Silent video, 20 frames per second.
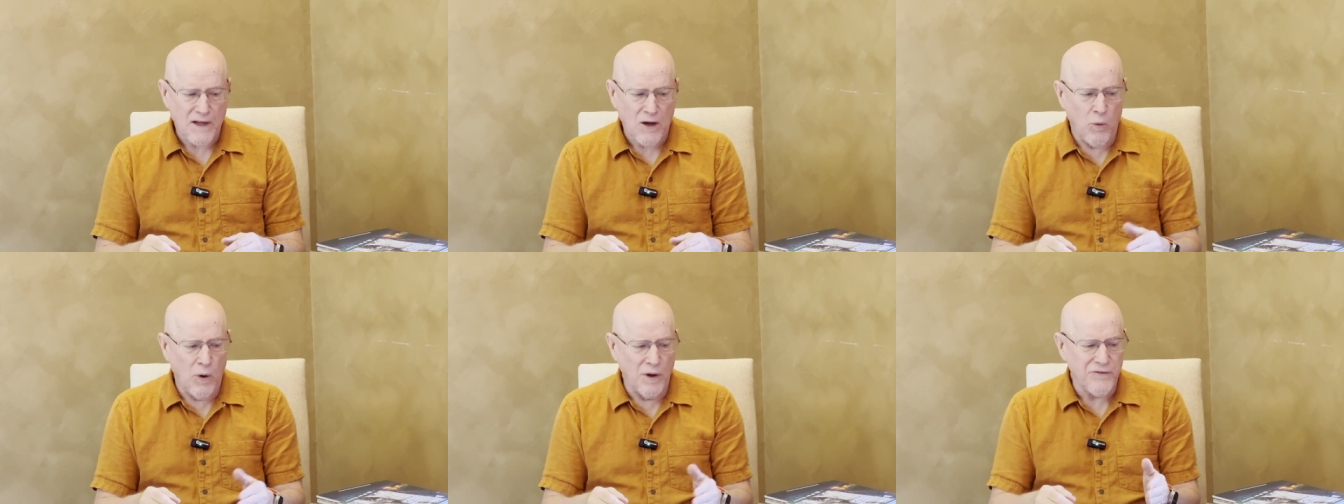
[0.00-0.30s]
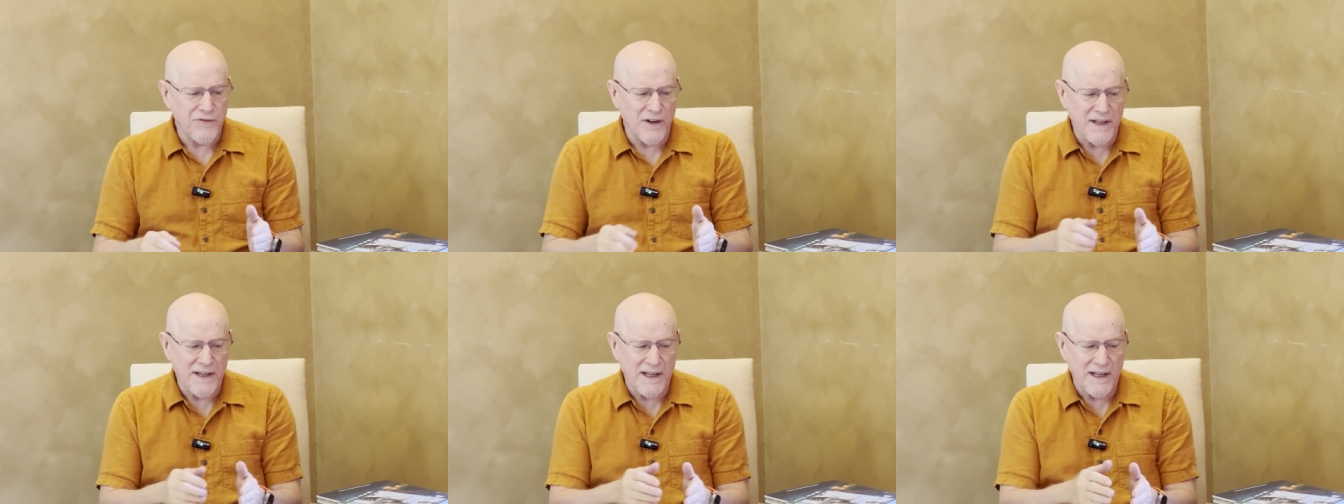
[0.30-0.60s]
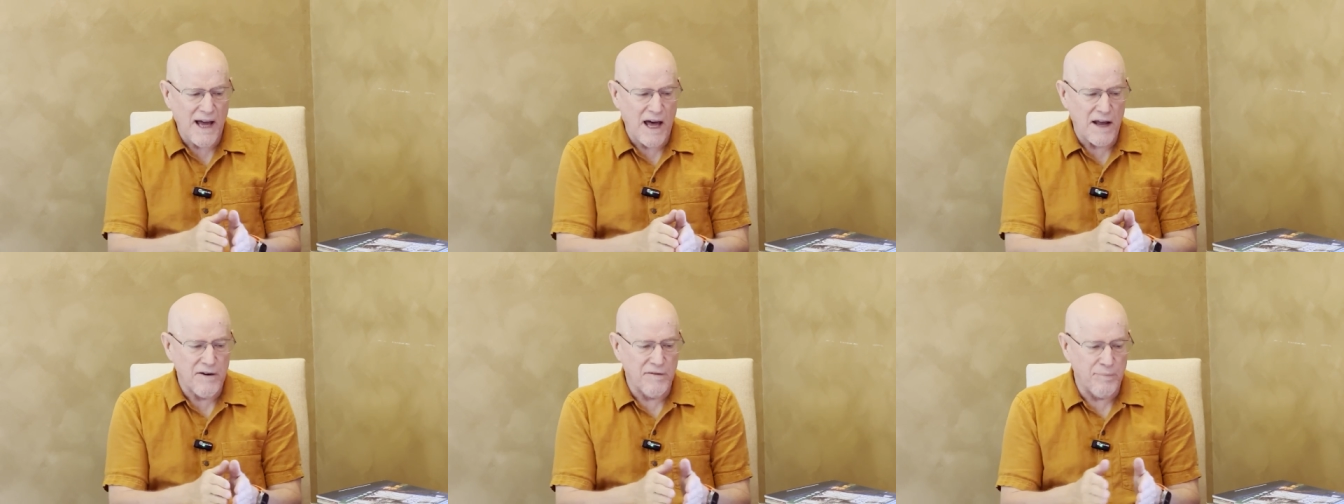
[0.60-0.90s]
Once I get
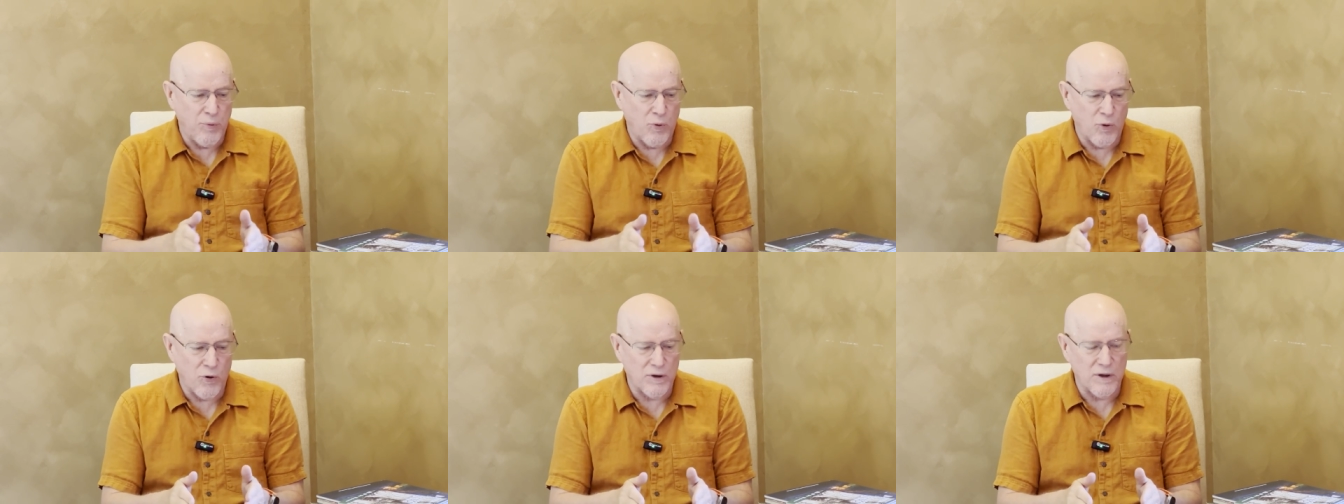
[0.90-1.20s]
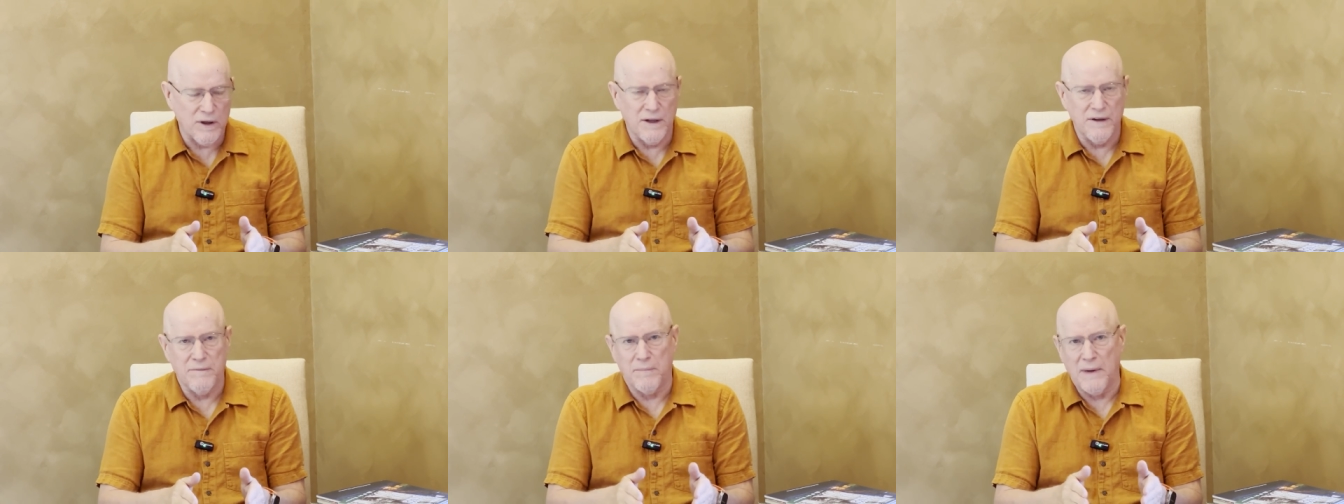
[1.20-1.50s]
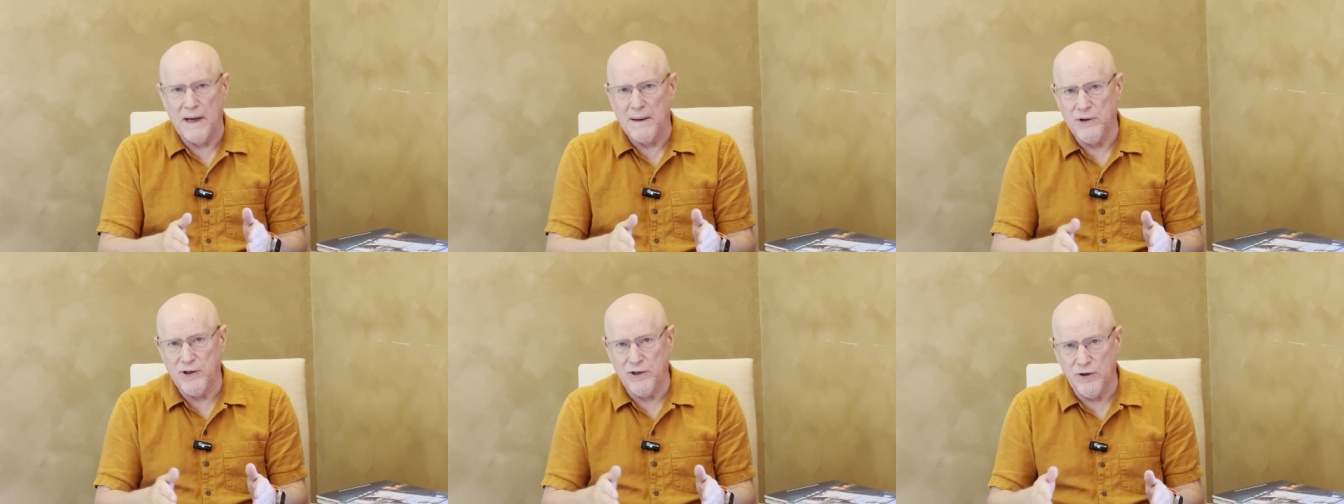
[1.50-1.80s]
out of Portland,
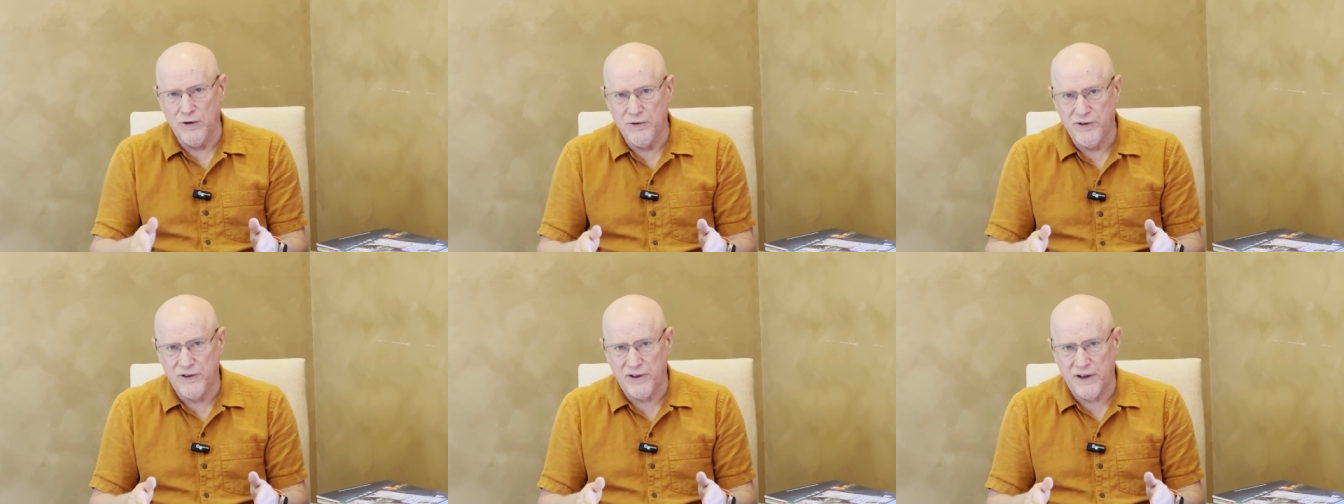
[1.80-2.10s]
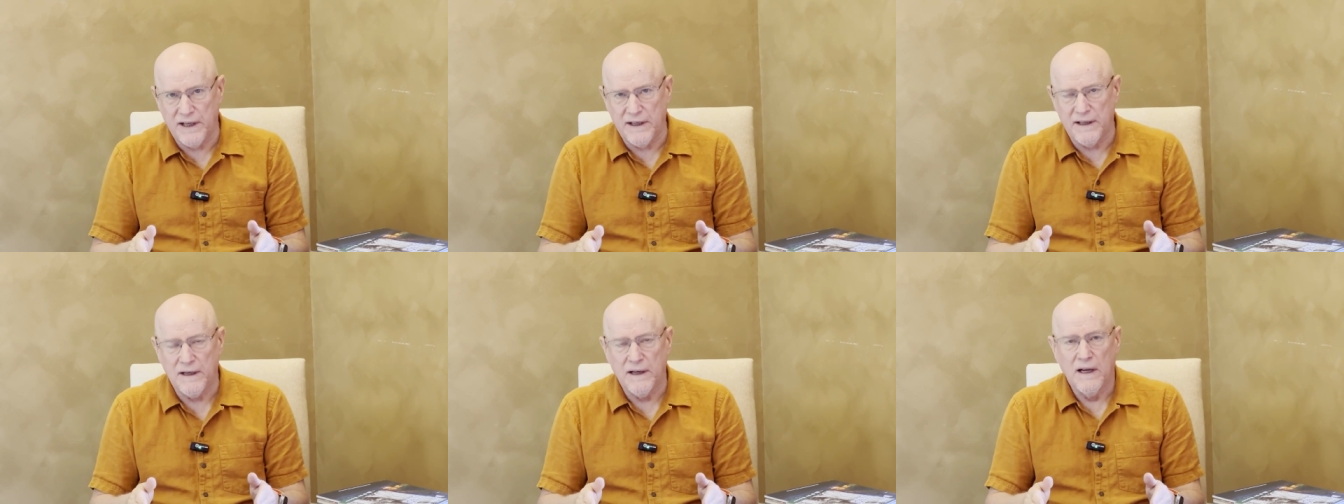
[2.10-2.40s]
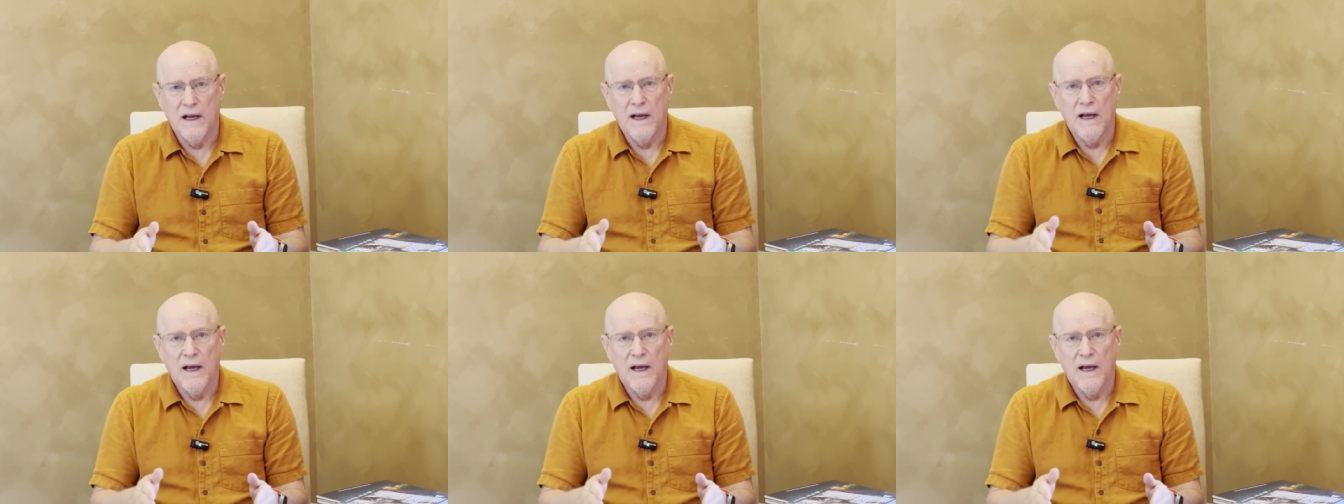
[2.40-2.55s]
maybe Eugene,